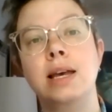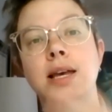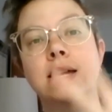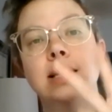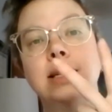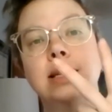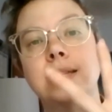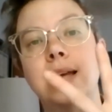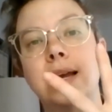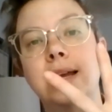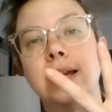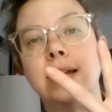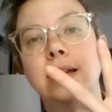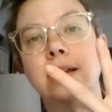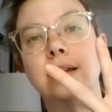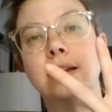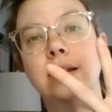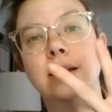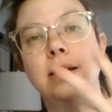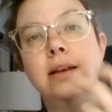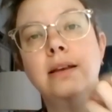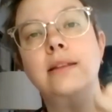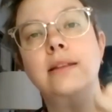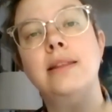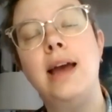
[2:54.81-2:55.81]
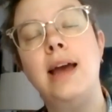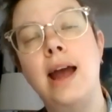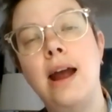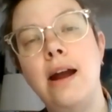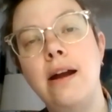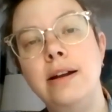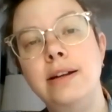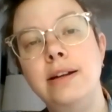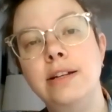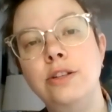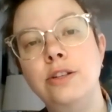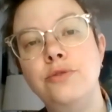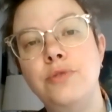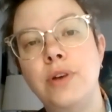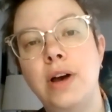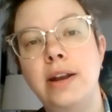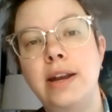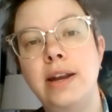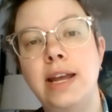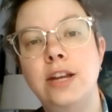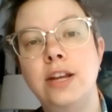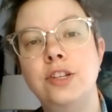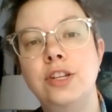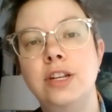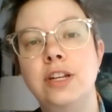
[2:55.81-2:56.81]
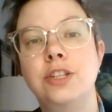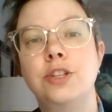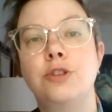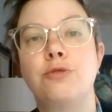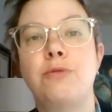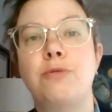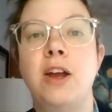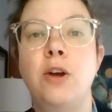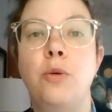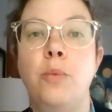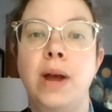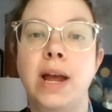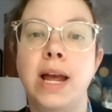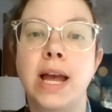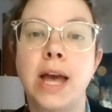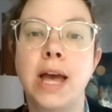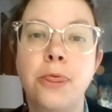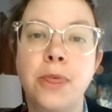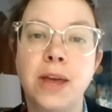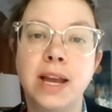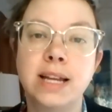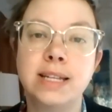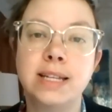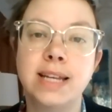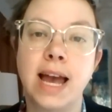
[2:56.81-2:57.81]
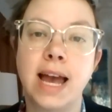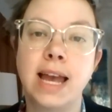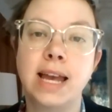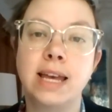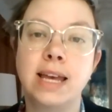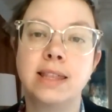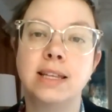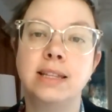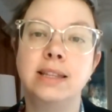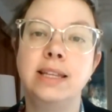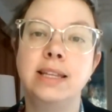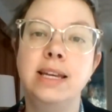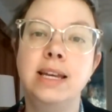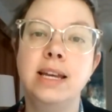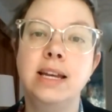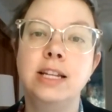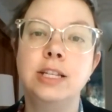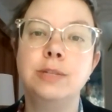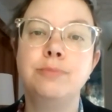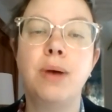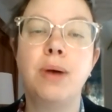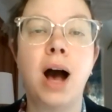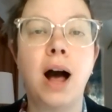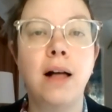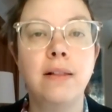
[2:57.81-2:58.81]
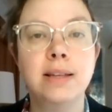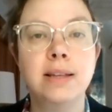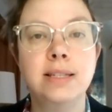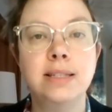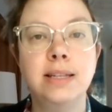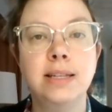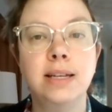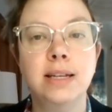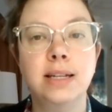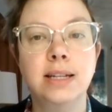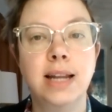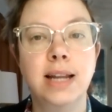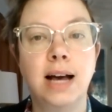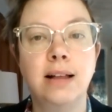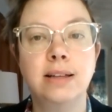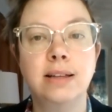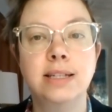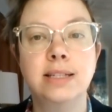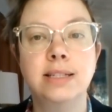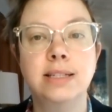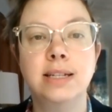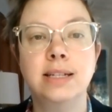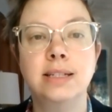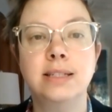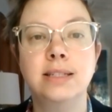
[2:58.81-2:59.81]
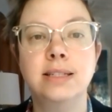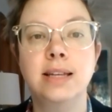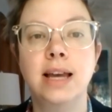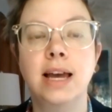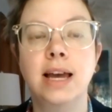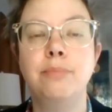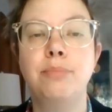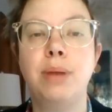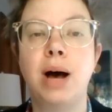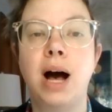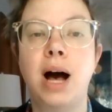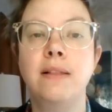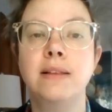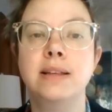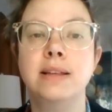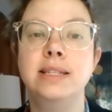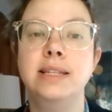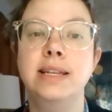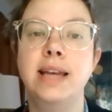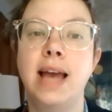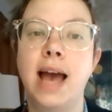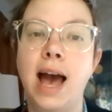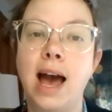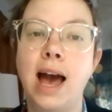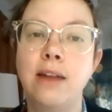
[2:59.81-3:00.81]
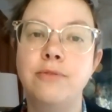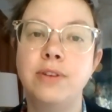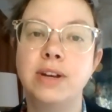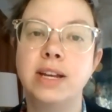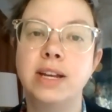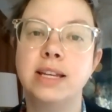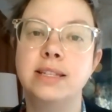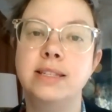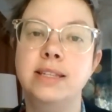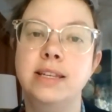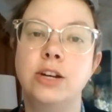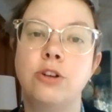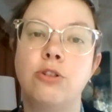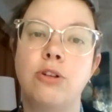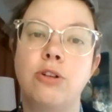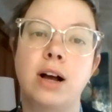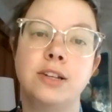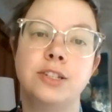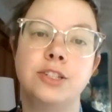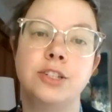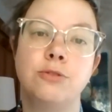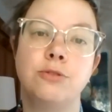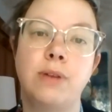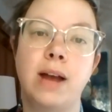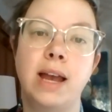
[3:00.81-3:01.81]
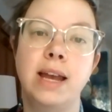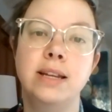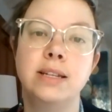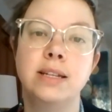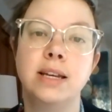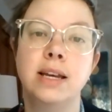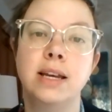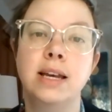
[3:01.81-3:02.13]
Second, the Heritage Foundation is a right-wing think tank that leads policy analysis and policy advocacy across the right.